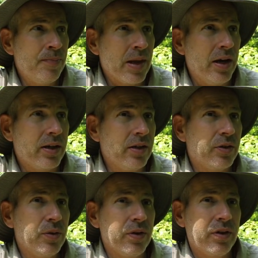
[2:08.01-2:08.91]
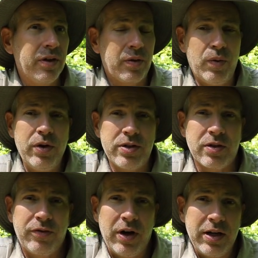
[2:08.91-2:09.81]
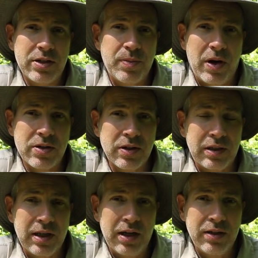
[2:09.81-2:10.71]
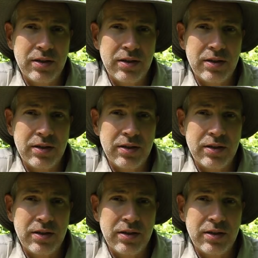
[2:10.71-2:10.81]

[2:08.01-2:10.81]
hiking through the thick woods to find spots like that,